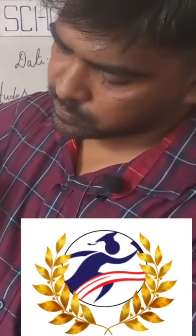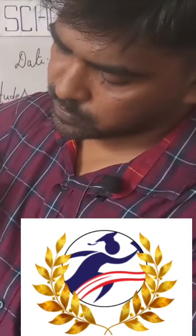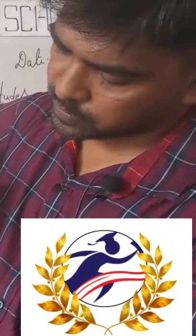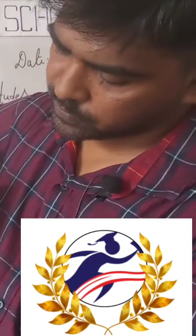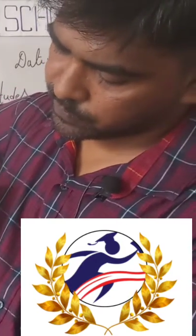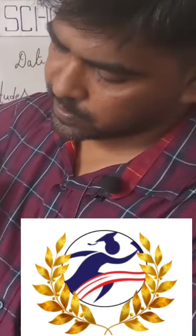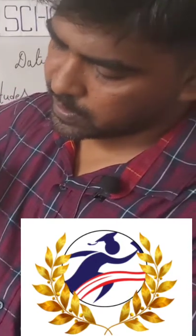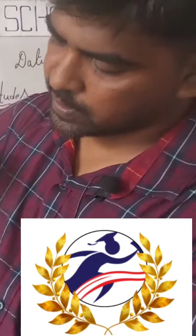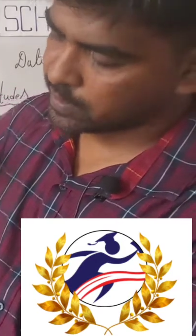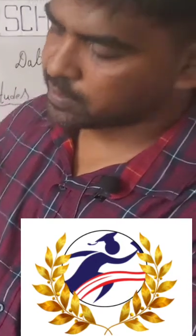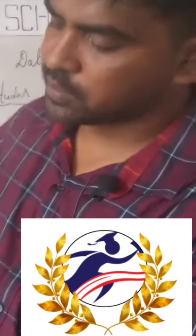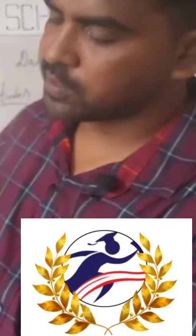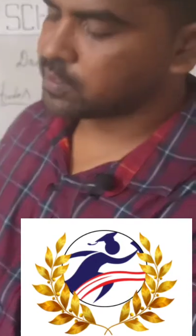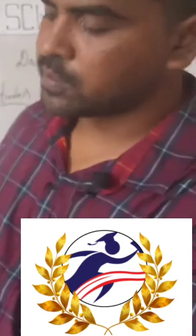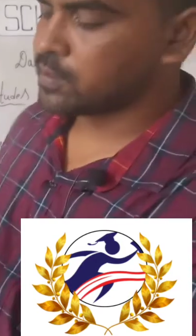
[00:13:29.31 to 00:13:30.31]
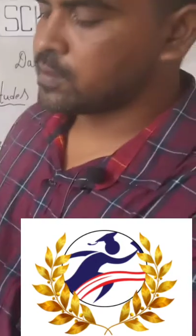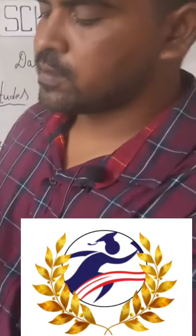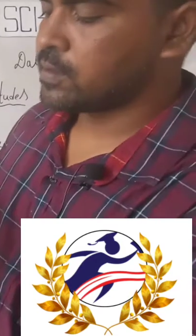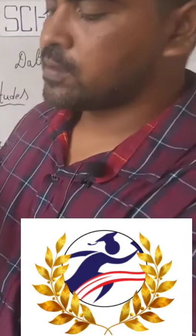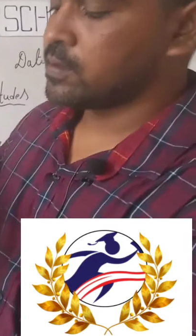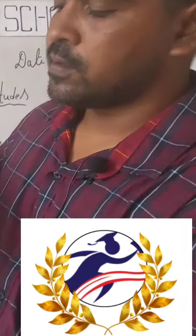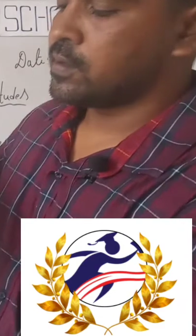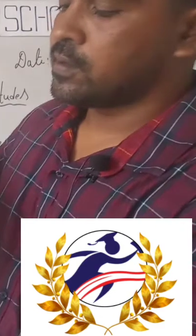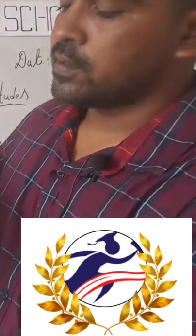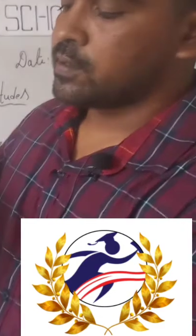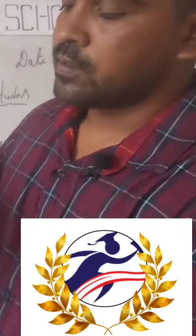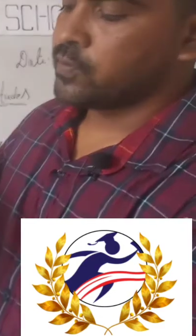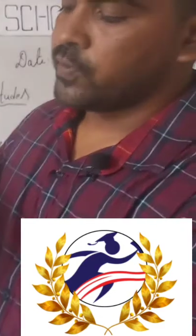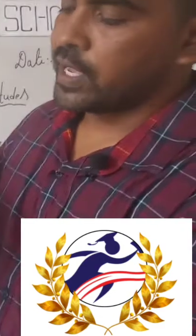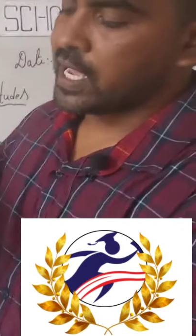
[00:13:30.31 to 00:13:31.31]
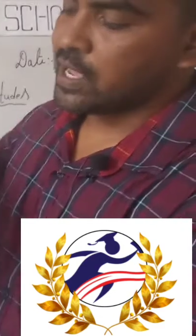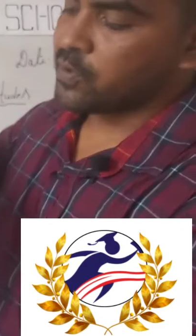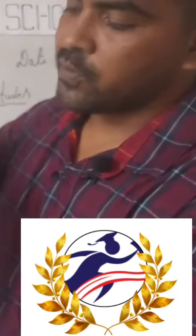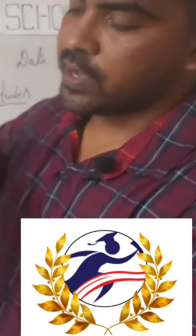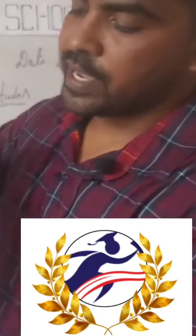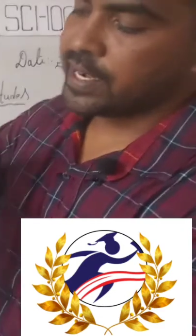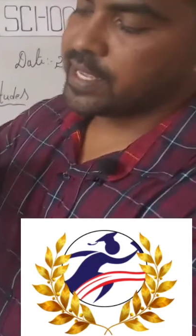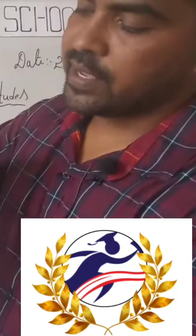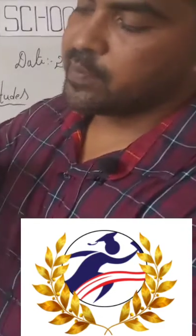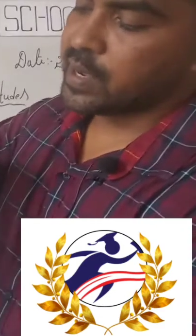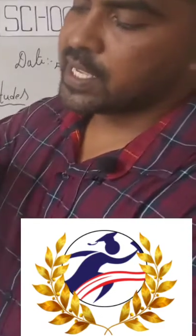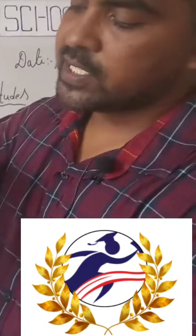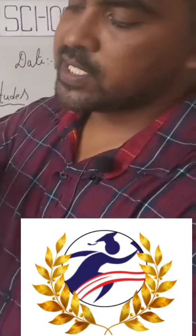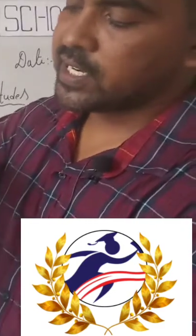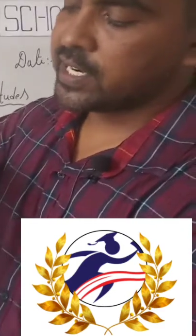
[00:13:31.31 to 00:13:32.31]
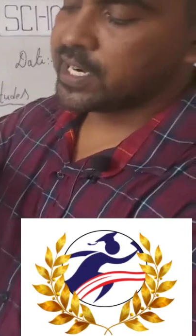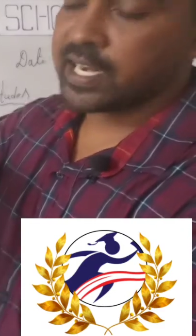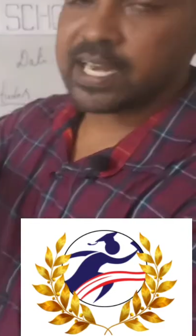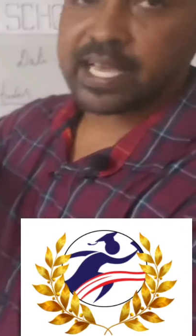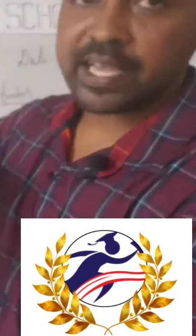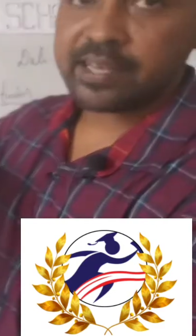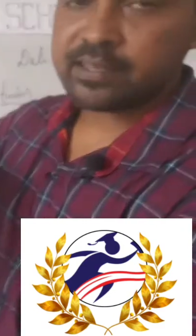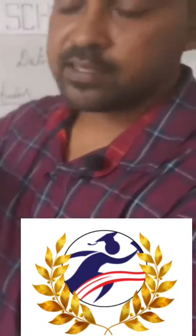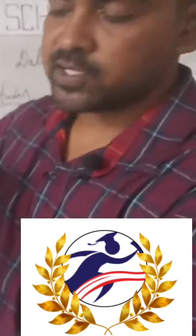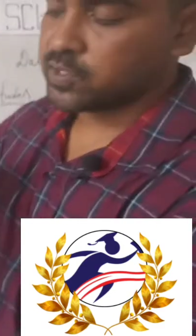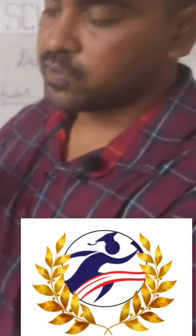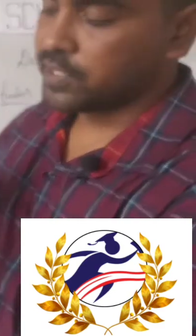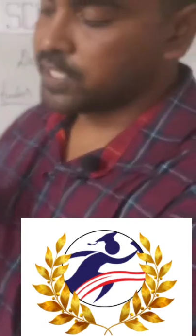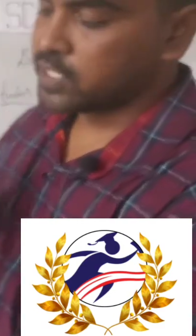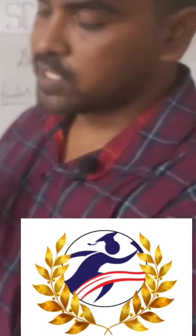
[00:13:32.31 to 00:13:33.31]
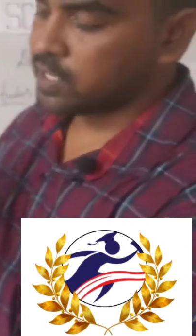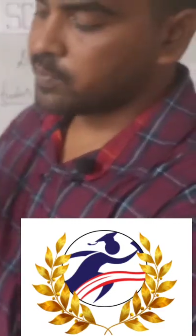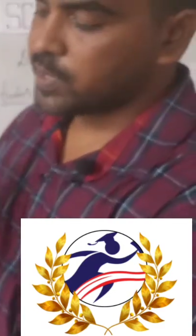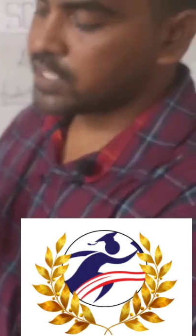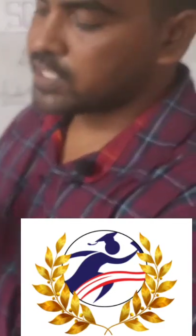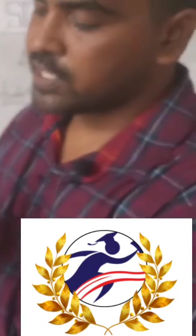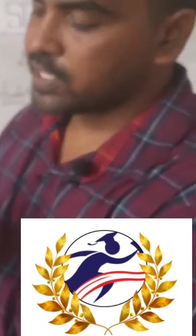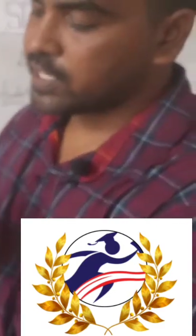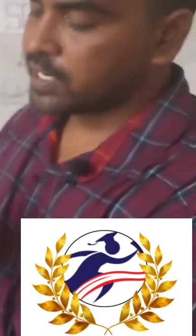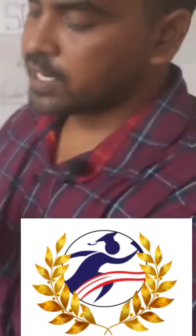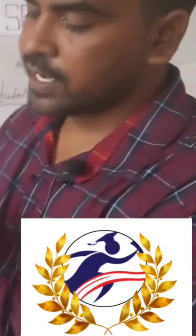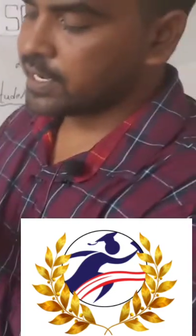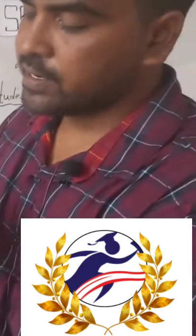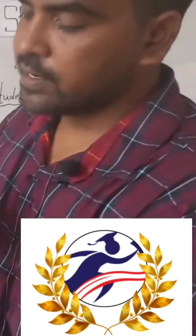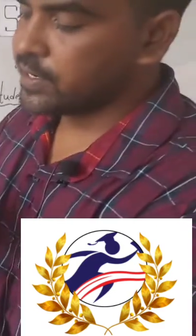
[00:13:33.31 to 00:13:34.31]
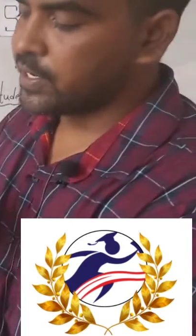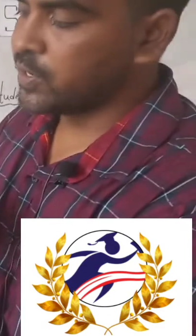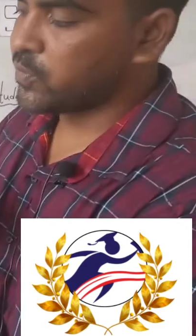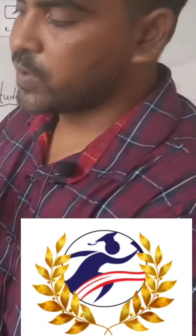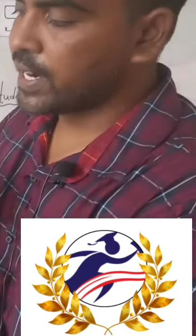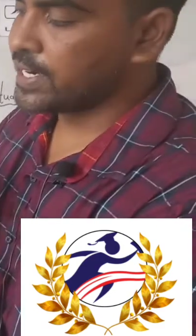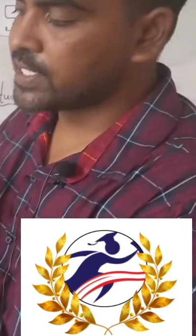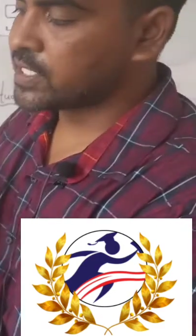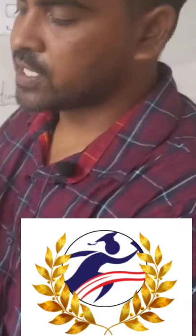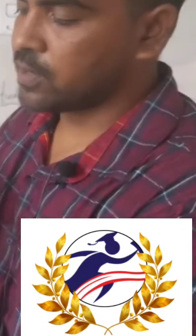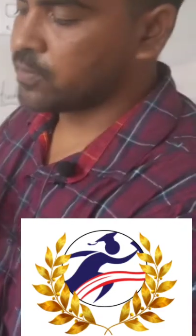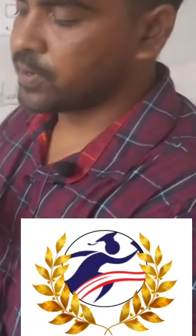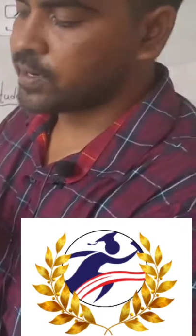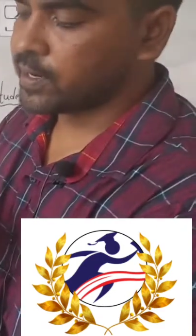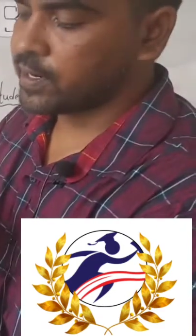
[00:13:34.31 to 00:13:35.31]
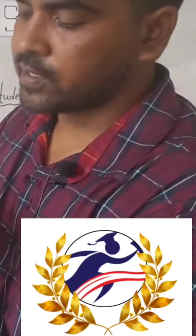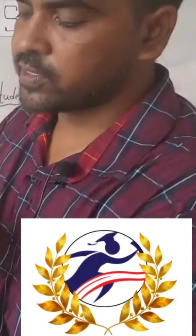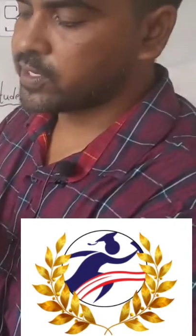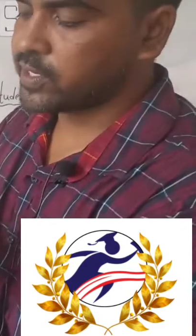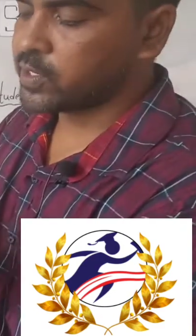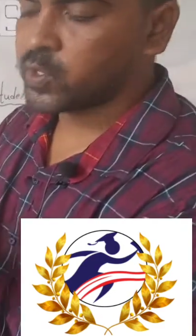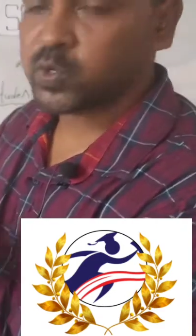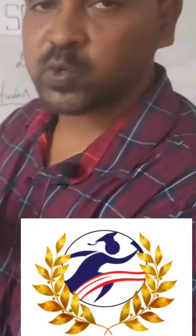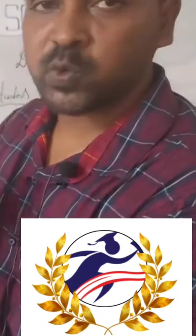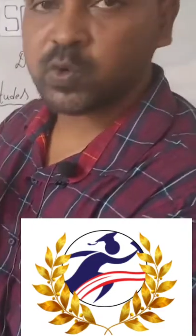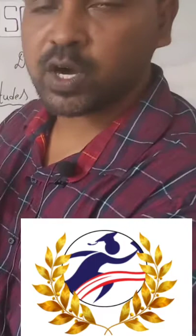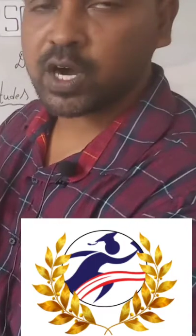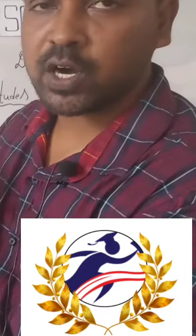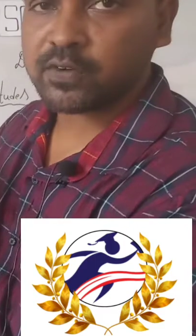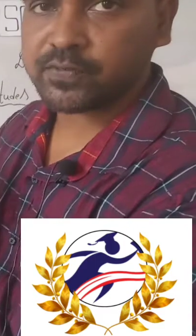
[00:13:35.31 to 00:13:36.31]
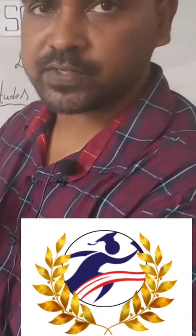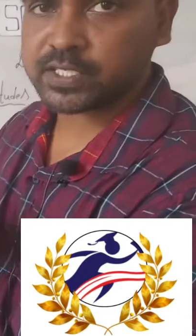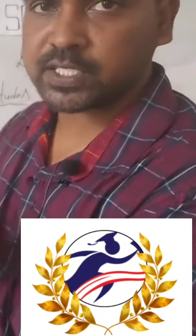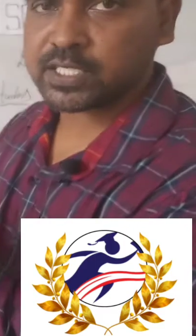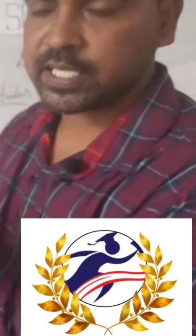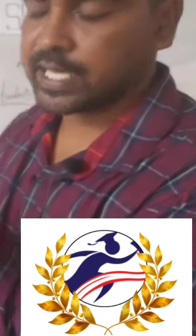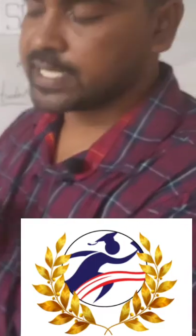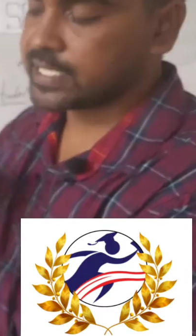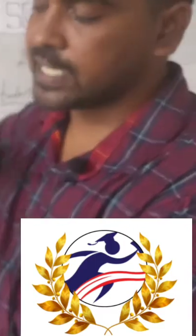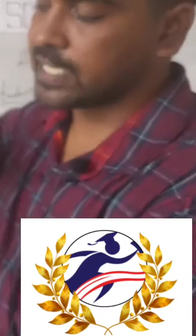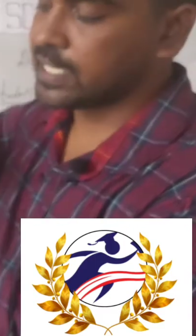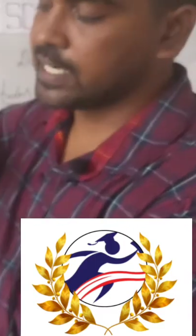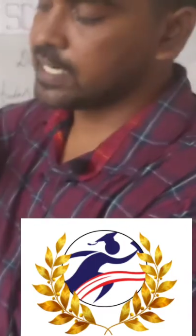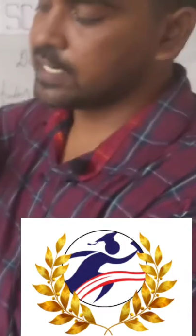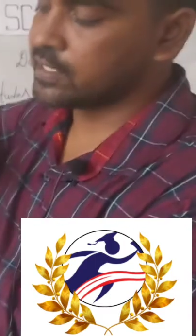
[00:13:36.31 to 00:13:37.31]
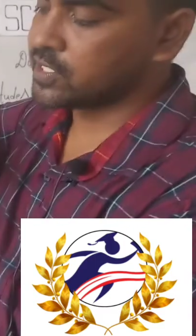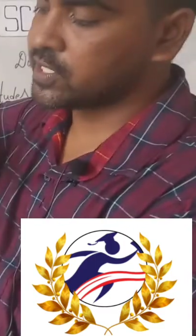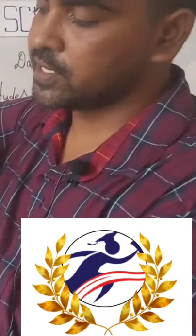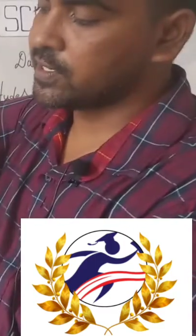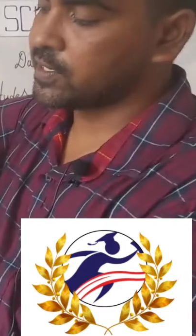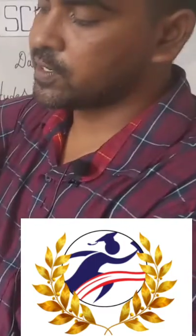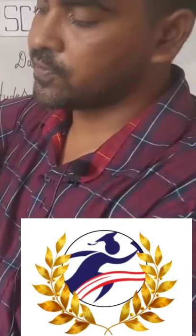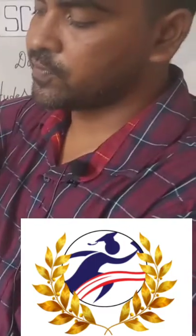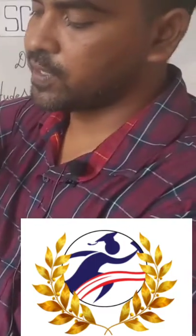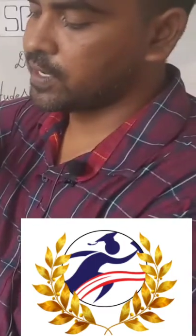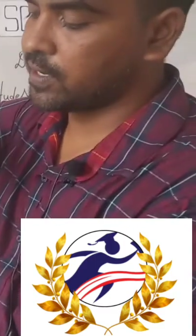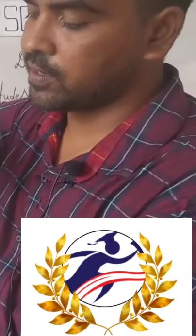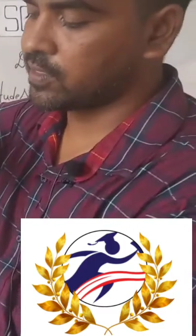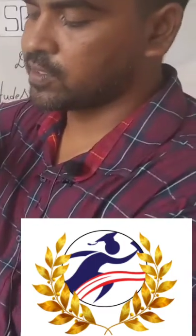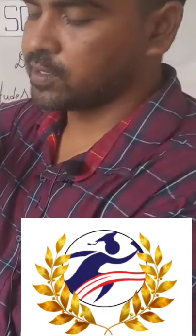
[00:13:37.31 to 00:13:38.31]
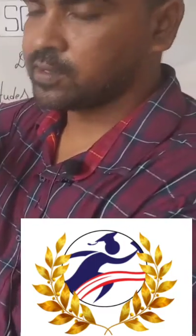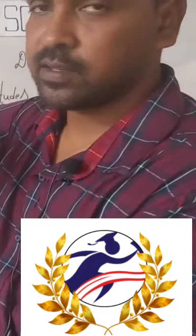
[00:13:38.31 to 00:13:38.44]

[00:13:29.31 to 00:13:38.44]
of the earth, we have an imaginary line. So this imaginary line divides our earth into two halves exactly at the center of the earth.